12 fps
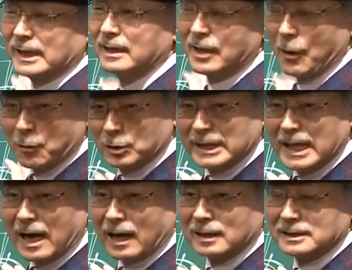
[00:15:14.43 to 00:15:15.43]
And when they
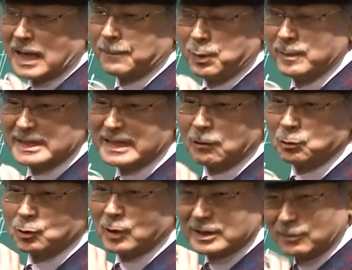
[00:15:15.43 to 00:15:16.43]
come because
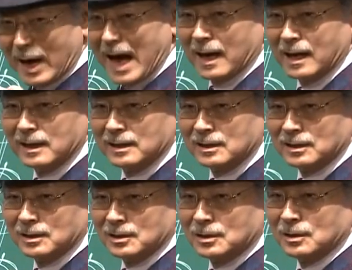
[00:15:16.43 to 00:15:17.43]
the products are good and
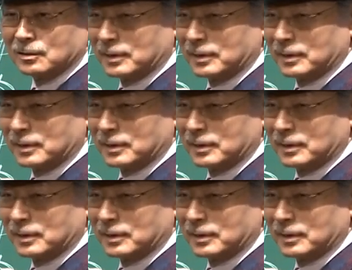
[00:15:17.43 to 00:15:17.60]
affordable.